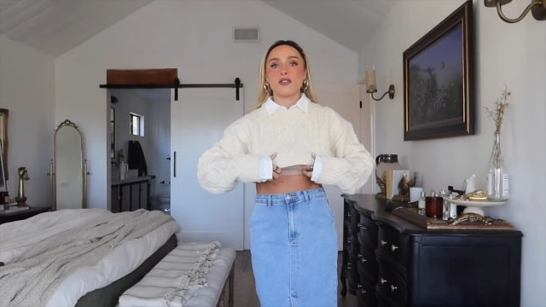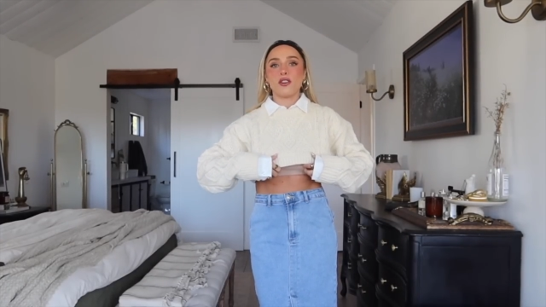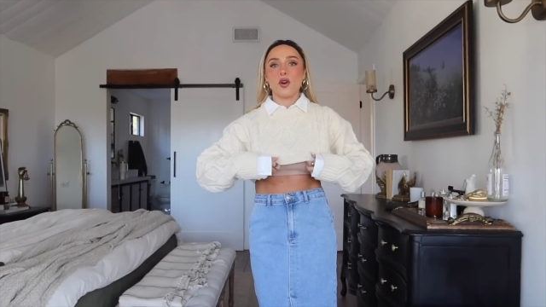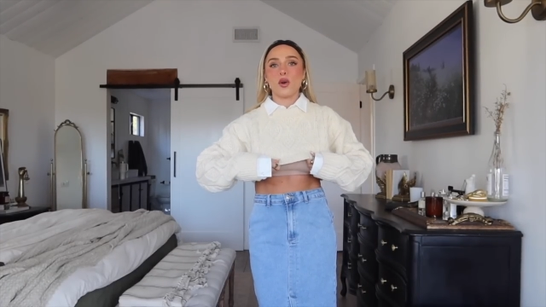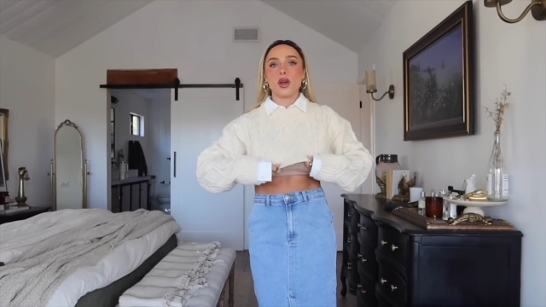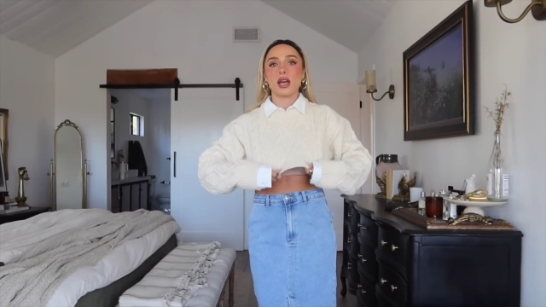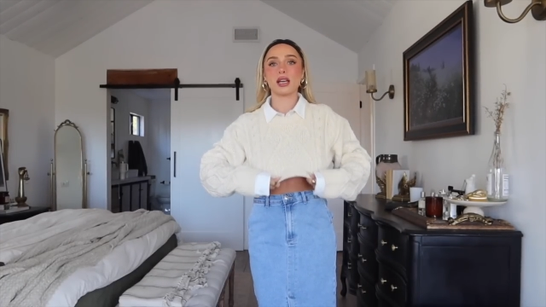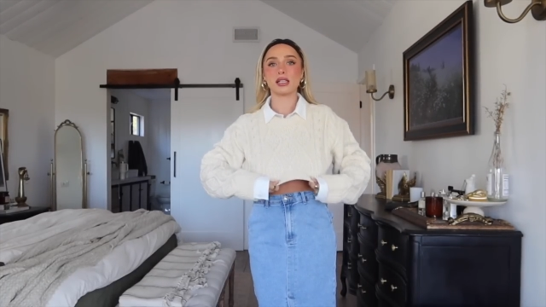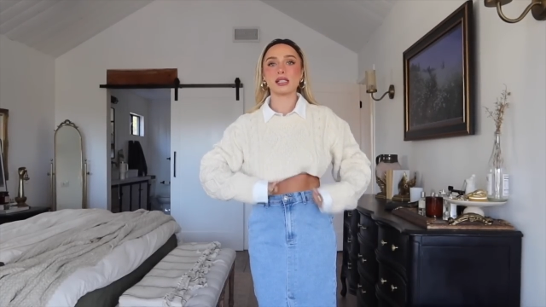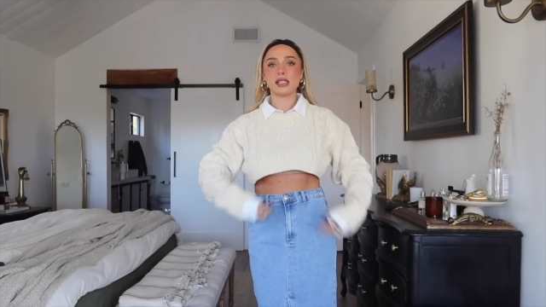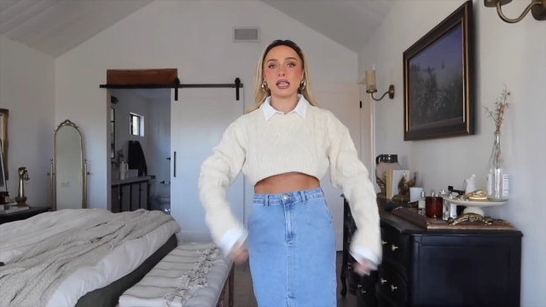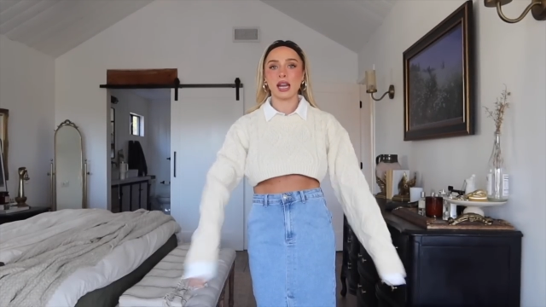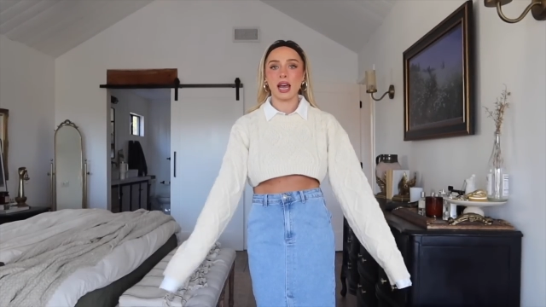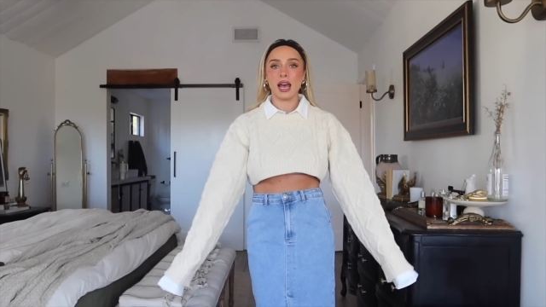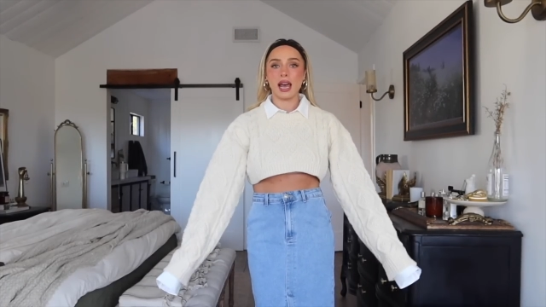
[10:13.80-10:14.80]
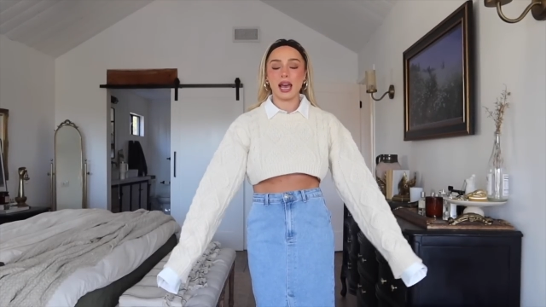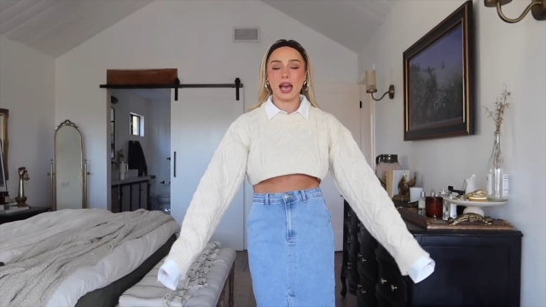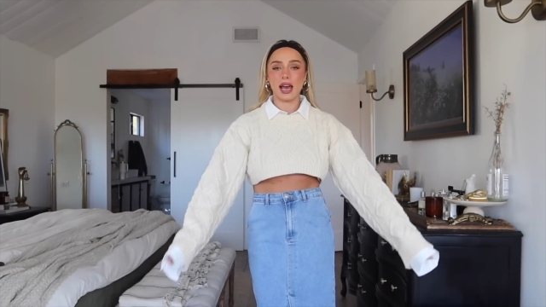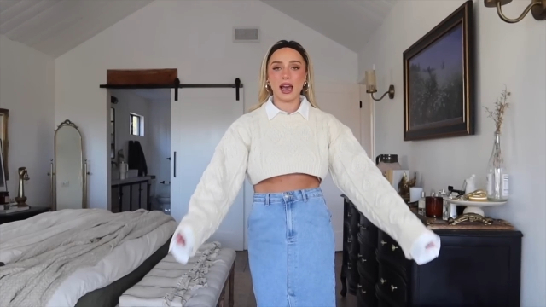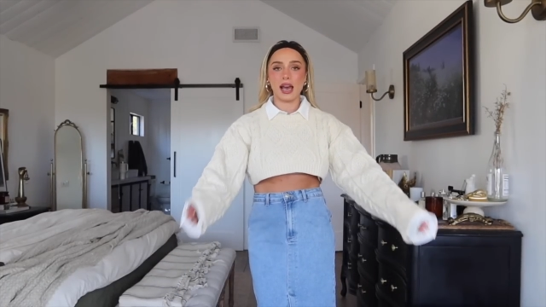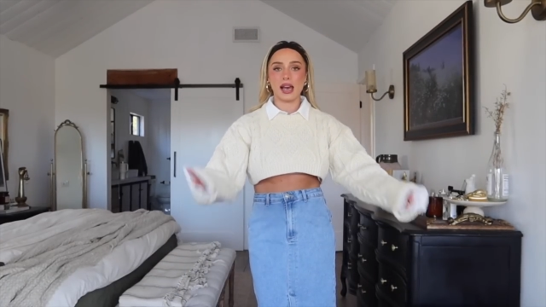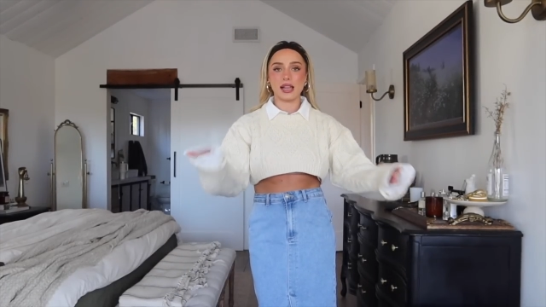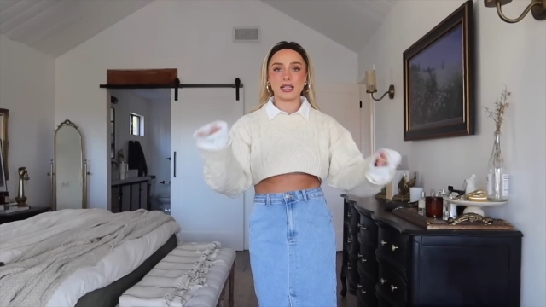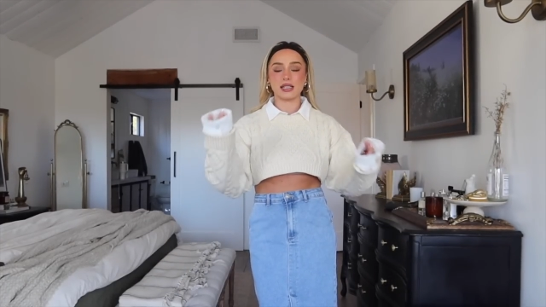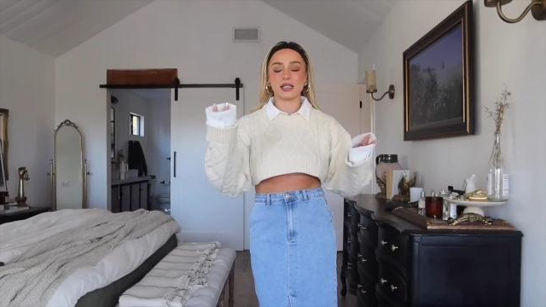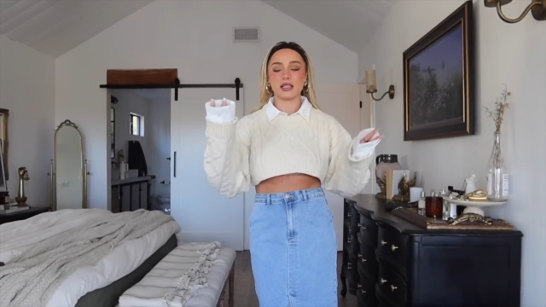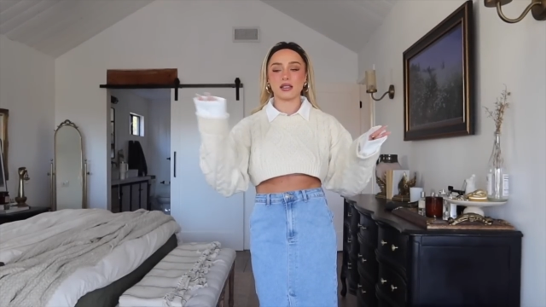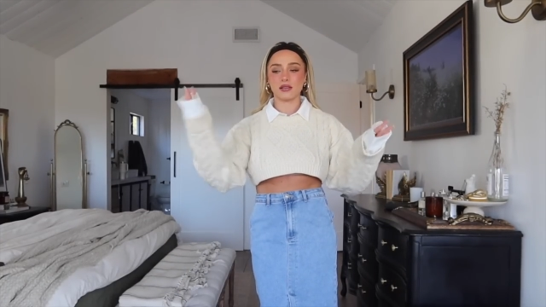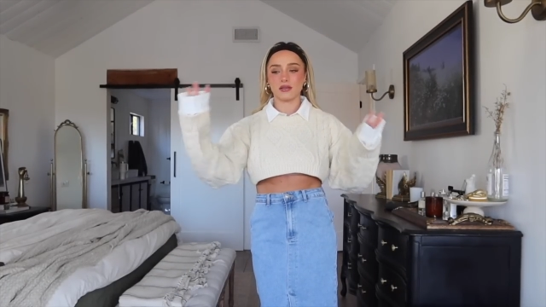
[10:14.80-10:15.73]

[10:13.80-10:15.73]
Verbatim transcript: focused and